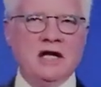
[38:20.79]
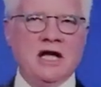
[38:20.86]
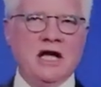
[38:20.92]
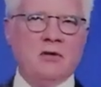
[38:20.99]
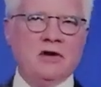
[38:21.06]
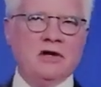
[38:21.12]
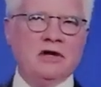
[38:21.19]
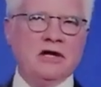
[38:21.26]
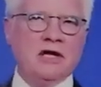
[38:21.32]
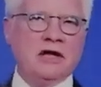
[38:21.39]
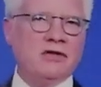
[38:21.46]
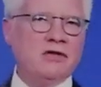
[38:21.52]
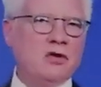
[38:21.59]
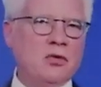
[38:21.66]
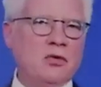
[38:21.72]
and we look
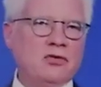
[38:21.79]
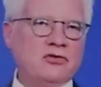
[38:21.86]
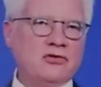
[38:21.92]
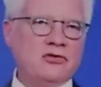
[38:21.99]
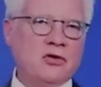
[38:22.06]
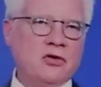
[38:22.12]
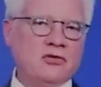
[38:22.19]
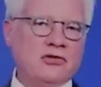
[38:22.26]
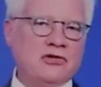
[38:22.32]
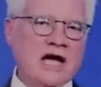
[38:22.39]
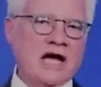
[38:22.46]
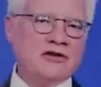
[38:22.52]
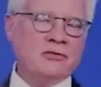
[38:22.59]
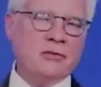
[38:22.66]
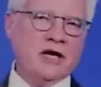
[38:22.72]
at those
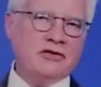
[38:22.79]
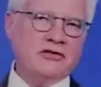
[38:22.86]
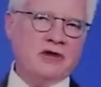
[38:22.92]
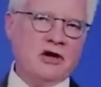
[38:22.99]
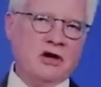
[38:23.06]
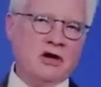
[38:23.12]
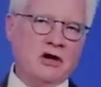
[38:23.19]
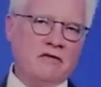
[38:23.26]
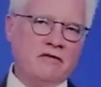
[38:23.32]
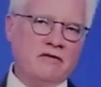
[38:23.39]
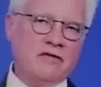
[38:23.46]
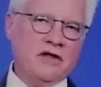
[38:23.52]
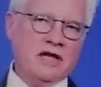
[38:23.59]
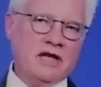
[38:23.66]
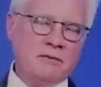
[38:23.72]
aspects of
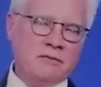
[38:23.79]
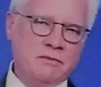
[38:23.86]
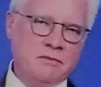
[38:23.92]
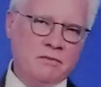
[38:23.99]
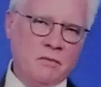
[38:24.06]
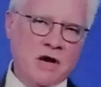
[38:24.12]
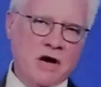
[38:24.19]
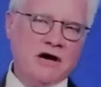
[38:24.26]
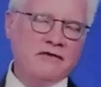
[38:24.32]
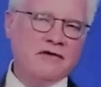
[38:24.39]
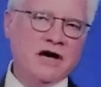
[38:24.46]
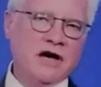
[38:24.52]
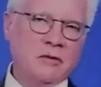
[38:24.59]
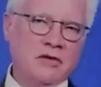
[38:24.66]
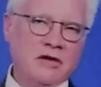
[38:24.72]
the
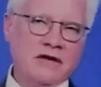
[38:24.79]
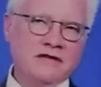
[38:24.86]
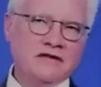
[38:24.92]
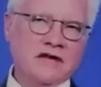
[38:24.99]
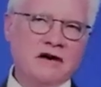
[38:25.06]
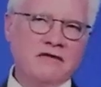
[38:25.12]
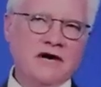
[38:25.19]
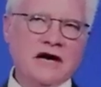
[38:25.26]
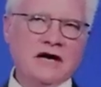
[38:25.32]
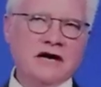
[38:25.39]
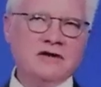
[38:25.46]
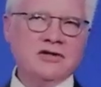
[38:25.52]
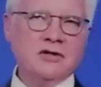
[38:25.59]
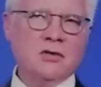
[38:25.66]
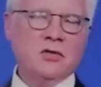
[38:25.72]
modifiable lifestyle
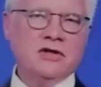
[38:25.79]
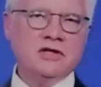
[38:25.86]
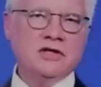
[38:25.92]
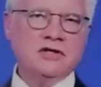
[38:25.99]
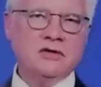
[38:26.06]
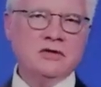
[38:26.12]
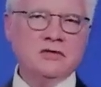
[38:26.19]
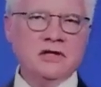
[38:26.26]
factors and what to do,